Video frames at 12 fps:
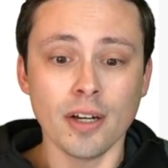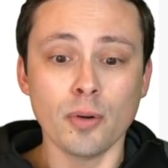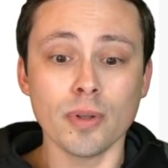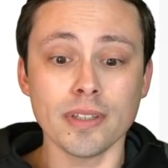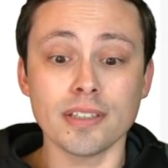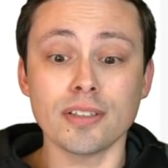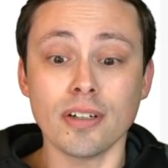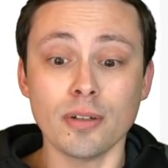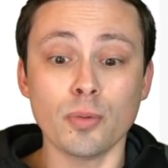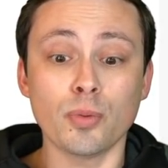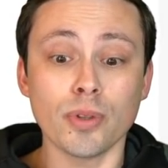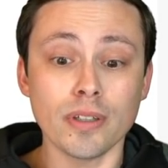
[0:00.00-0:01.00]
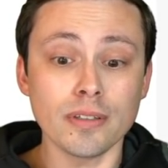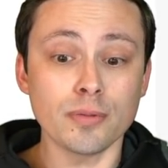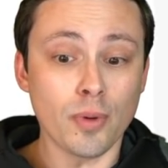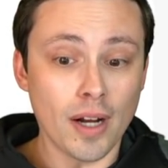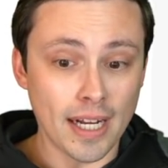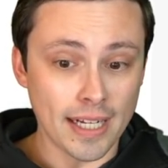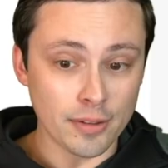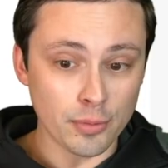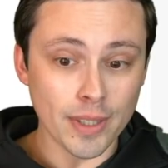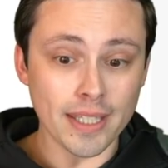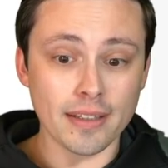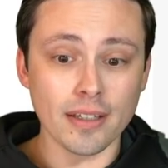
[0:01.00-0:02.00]
will start worldwide
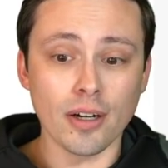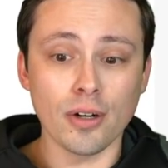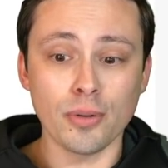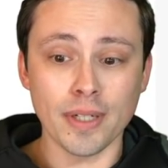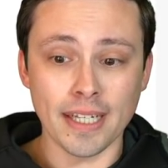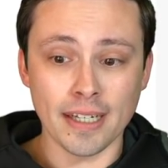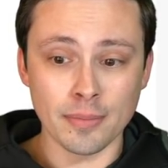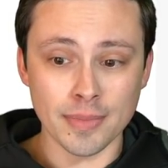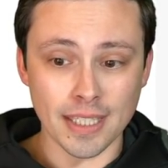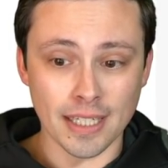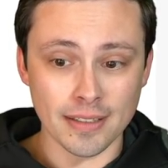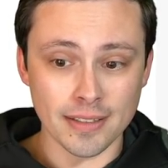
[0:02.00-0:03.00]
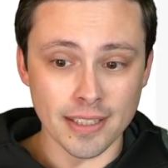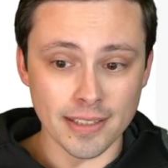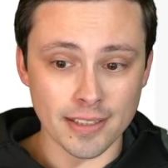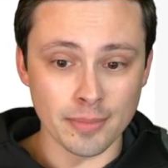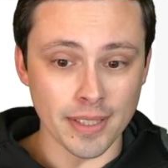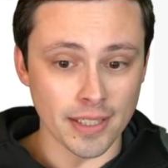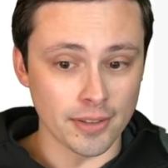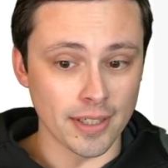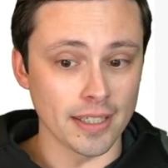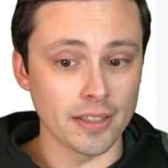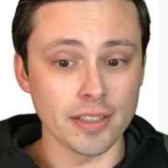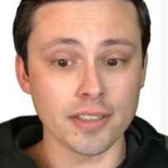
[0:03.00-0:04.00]
with OEMs and system
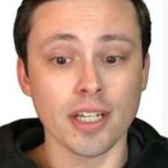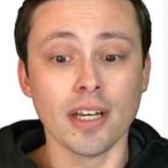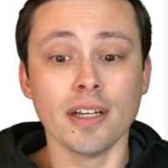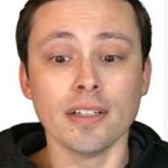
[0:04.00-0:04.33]
integrators,